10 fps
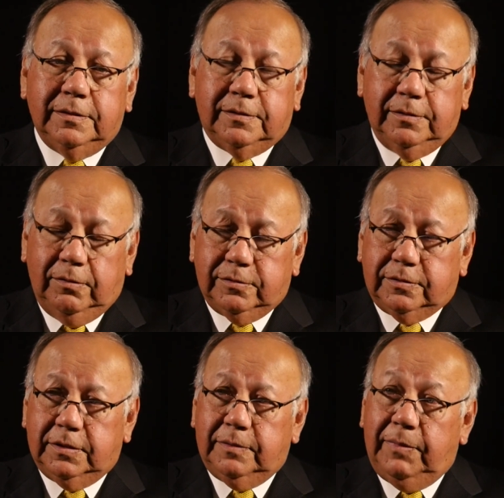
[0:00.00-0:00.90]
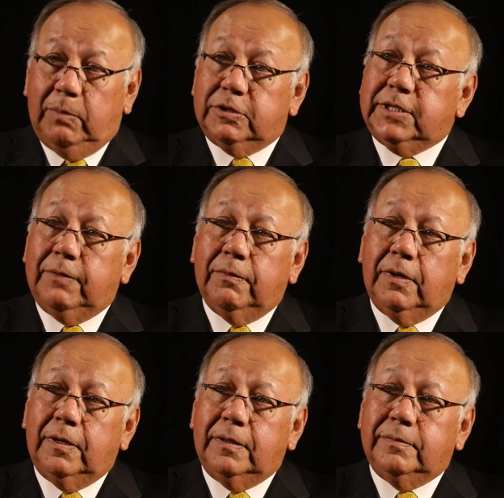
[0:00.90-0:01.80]
those members have
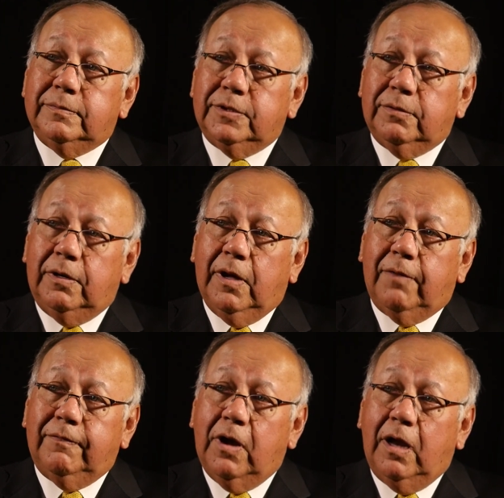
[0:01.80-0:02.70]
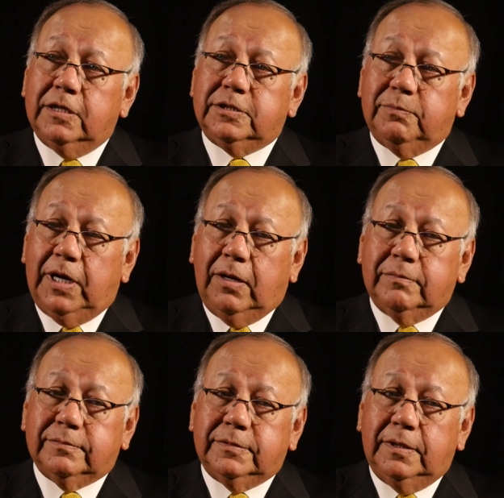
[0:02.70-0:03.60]
a lot of knowledge
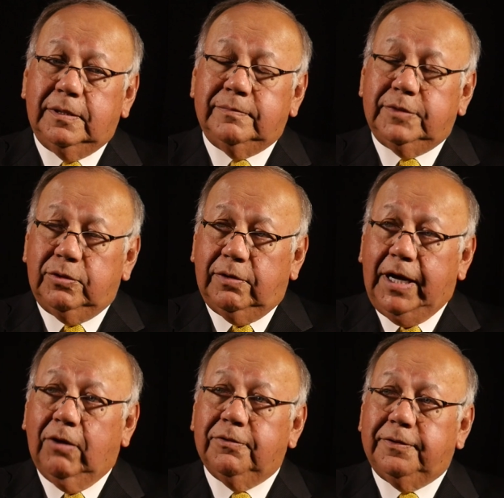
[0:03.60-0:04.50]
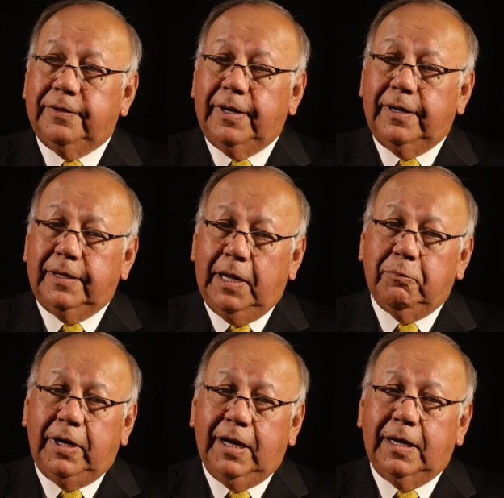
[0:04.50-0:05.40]
about health. They
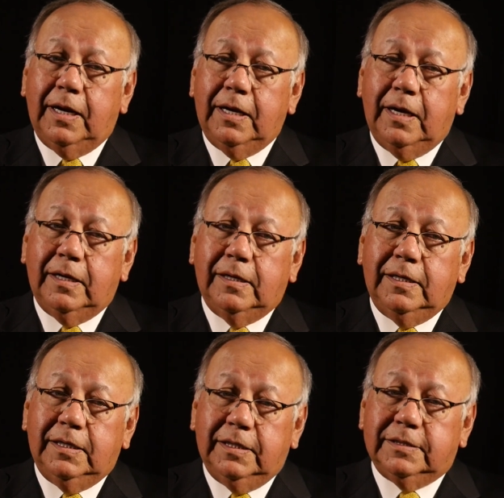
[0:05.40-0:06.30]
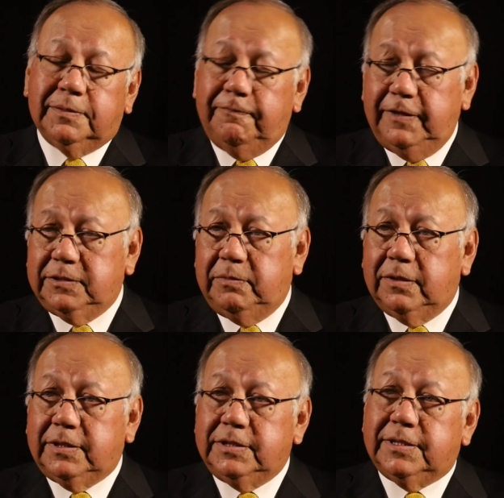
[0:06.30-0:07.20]
went in, did some
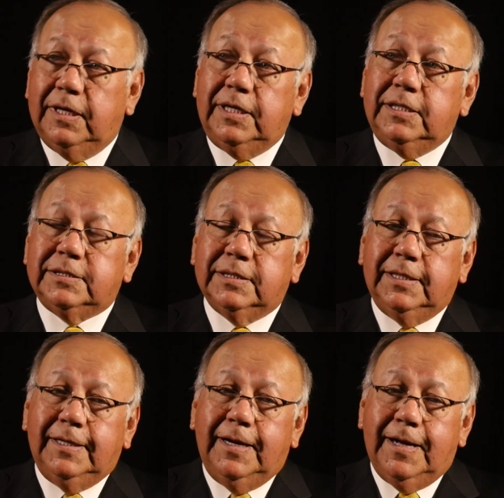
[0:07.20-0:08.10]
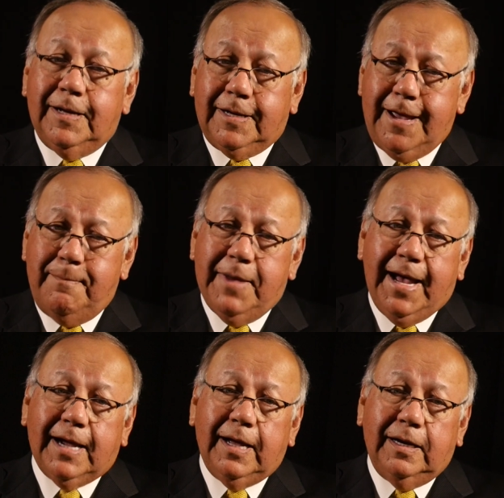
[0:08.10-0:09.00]
feasibility studies, came
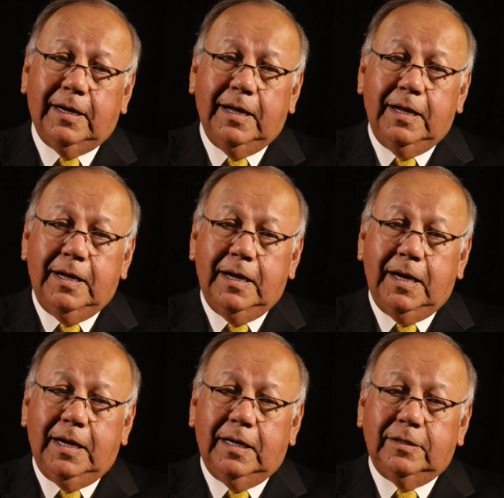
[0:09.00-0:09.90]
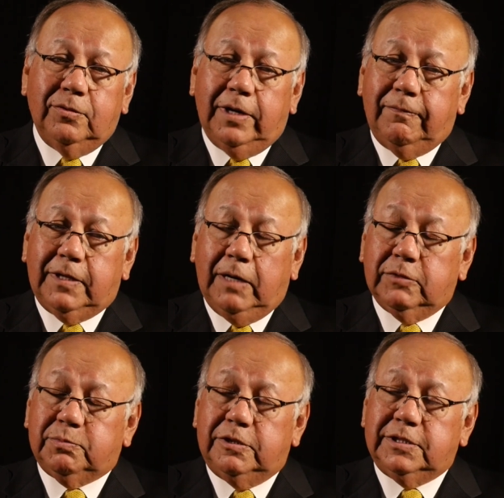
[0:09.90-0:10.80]
back and everything
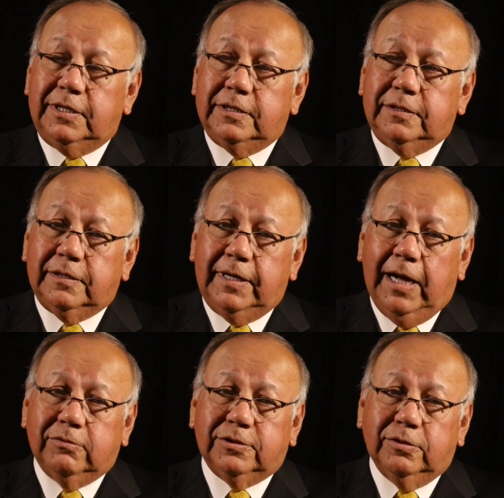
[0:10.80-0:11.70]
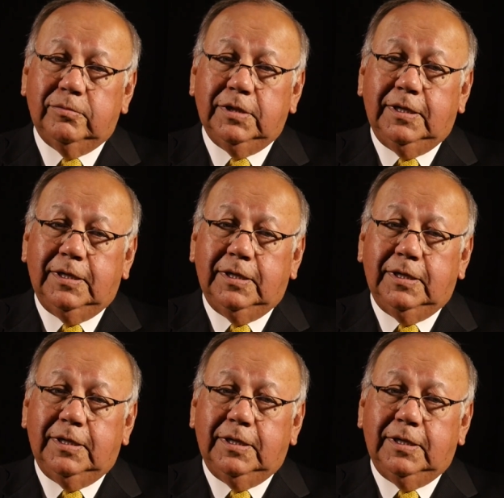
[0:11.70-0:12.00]
was presented to the council.